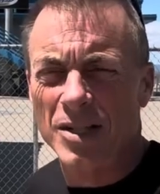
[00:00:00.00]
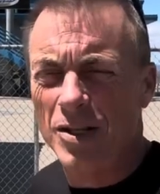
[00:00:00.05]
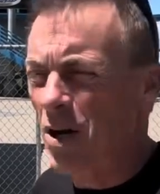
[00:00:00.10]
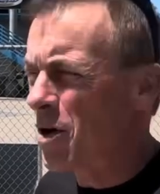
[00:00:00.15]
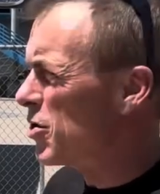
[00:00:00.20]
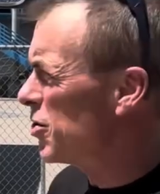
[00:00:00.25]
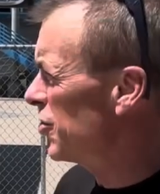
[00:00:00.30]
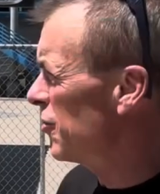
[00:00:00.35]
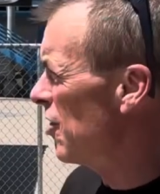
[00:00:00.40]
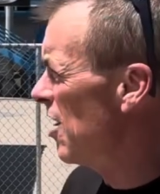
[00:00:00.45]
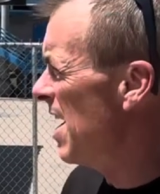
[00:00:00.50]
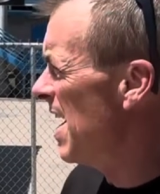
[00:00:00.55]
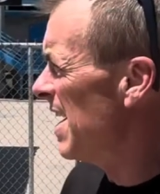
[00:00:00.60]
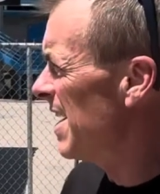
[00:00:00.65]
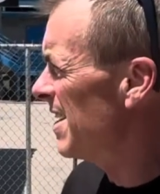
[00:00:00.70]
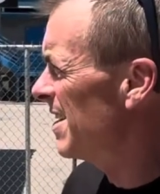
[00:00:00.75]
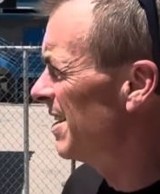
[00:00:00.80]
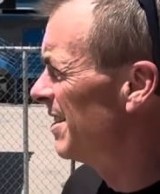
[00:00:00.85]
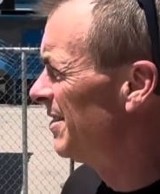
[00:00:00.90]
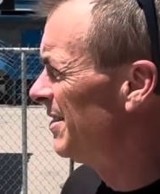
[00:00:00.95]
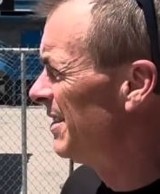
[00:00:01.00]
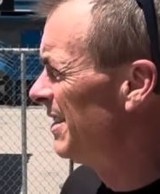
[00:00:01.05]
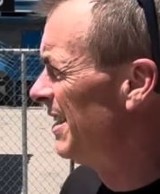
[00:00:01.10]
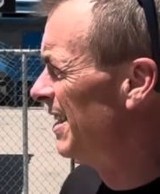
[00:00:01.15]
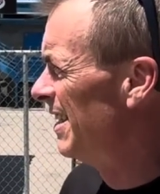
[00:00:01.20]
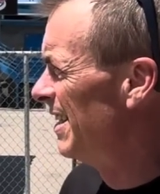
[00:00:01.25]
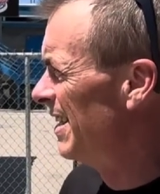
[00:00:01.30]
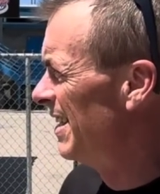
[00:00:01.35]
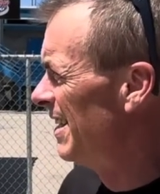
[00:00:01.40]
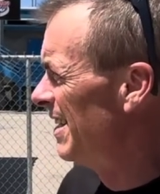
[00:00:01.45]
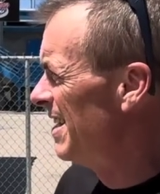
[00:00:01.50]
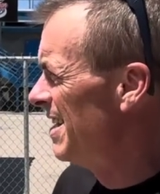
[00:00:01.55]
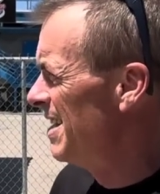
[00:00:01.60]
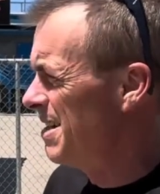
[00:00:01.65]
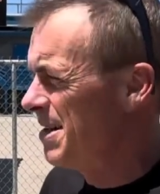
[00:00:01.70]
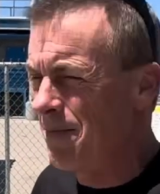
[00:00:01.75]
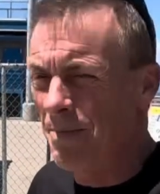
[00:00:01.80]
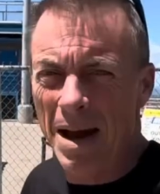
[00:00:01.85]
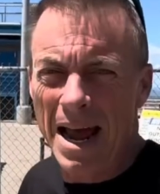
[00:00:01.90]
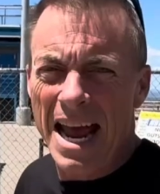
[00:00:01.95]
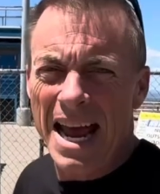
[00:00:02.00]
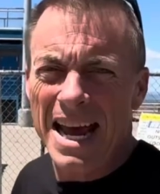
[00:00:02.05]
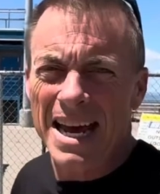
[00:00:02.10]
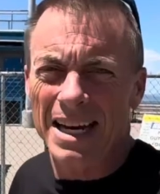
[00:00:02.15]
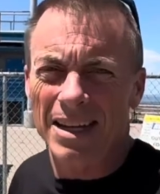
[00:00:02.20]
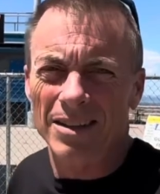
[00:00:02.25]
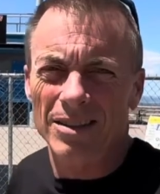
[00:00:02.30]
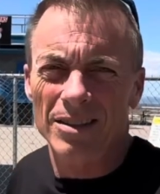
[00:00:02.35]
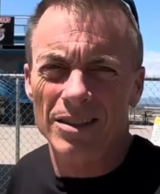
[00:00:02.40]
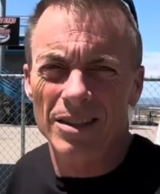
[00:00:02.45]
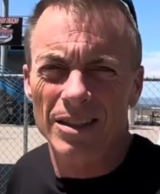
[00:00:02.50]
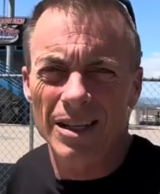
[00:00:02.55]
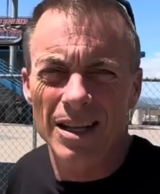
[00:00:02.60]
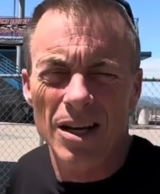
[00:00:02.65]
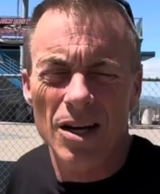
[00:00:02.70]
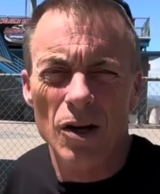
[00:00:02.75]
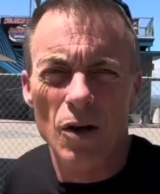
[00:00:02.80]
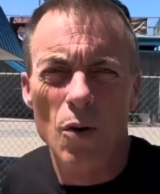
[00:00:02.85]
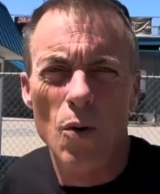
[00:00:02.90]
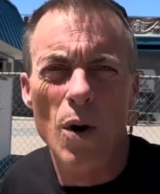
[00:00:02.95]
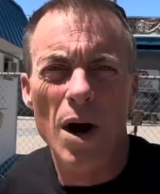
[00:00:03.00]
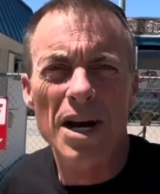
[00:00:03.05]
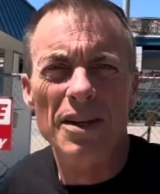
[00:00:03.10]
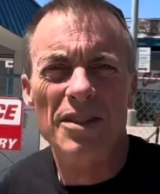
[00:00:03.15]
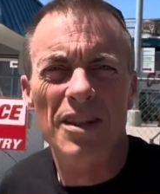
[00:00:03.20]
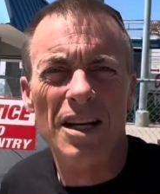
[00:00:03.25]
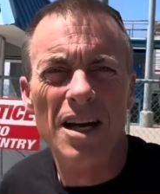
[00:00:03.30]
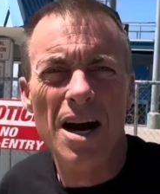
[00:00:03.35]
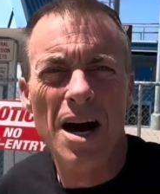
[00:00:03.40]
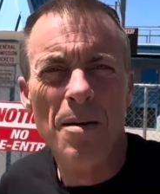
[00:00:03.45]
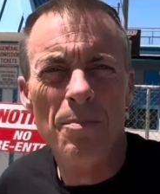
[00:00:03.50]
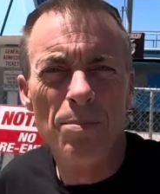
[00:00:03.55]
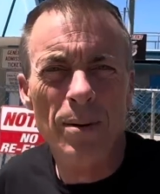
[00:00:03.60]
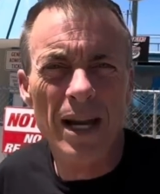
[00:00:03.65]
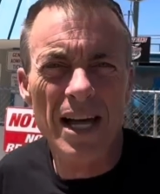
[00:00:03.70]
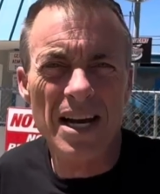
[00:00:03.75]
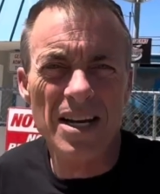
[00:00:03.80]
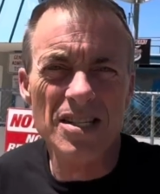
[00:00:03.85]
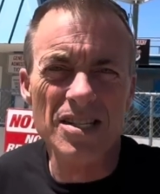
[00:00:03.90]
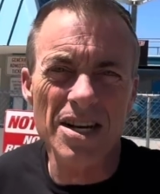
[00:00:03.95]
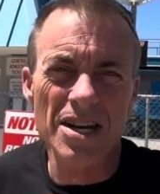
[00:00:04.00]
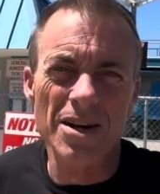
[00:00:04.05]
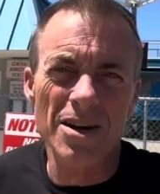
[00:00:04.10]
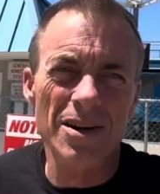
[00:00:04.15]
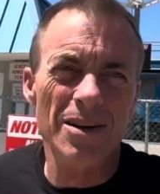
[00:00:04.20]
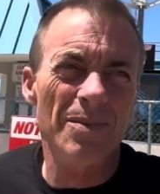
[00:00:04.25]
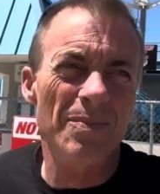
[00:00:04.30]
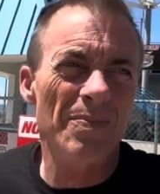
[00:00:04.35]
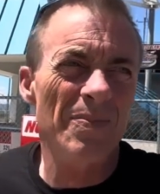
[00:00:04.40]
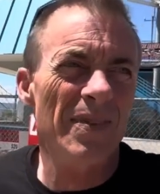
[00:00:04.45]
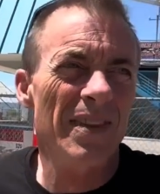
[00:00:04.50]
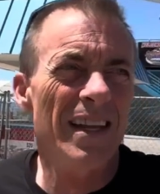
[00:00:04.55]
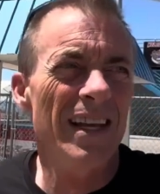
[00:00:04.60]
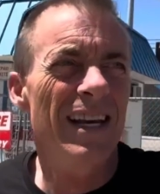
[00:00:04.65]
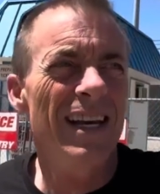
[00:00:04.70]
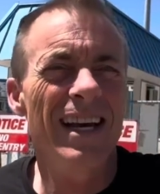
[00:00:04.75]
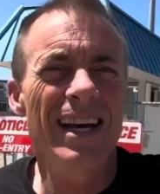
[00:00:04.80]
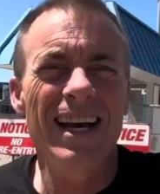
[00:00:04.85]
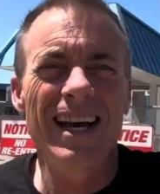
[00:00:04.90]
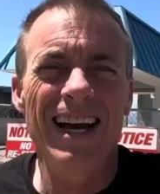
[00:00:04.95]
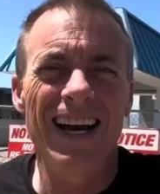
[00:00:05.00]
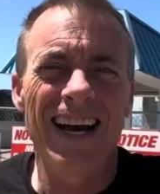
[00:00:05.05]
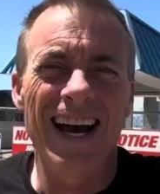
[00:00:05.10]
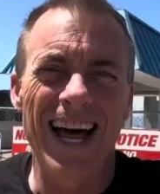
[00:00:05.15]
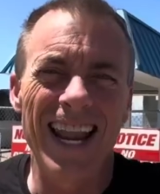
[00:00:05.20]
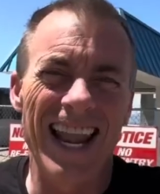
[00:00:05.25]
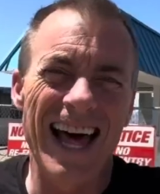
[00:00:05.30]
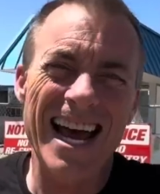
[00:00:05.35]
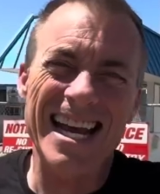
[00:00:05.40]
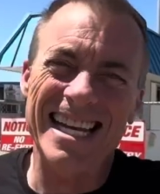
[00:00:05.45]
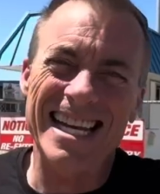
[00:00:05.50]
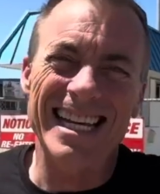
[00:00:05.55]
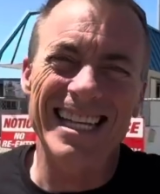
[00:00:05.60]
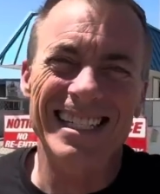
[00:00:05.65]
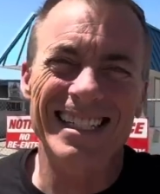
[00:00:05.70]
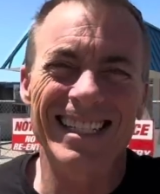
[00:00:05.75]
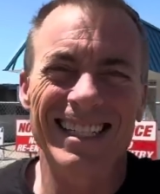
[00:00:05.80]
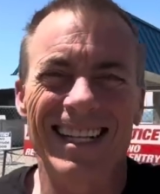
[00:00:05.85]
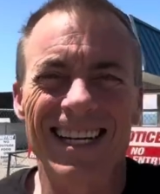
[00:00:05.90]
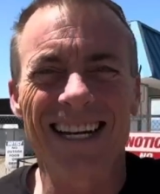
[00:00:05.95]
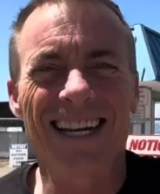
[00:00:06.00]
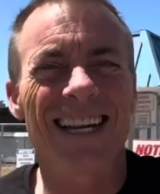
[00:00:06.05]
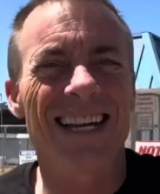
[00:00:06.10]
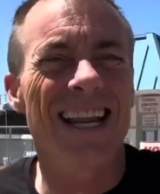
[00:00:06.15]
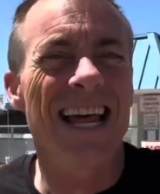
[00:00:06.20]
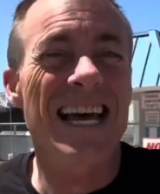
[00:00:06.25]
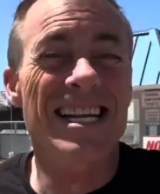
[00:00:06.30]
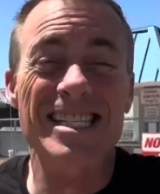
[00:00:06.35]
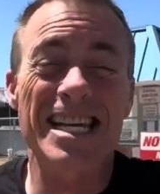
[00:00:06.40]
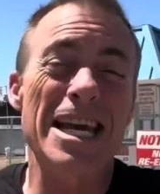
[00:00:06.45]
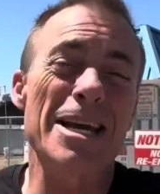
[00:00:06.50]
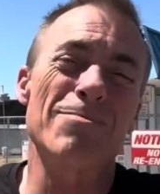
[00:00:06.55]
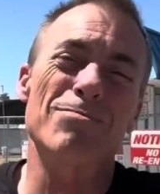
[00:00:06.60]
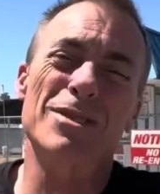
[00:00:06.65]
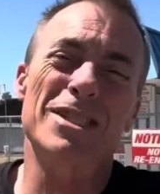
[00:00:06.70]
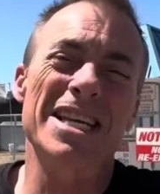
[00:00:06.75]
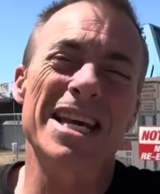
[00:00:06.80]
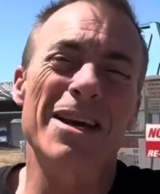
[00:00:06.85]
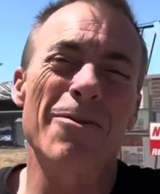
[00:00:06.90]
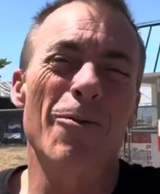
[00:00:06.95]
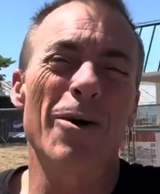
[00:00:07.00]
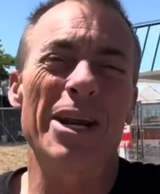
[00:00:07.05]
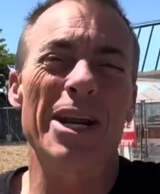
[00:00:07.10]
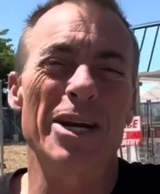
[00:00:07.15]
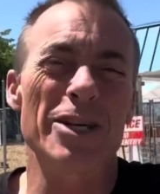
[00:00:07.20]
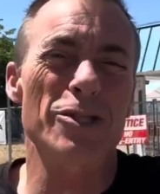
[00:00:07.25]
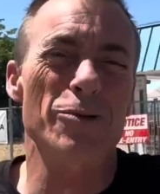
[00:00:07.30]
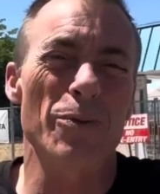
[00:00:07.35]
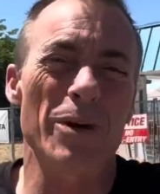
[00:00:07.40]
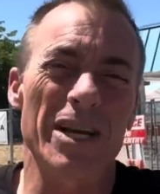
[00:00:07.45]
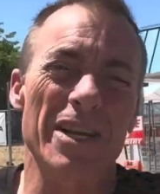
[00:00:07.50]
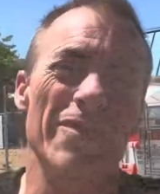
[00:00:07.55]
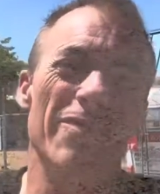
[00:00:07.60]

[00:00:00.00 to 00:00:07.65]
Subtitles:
dirt track. Man, quite the complex here. I like it. Let's keep seeing what else we can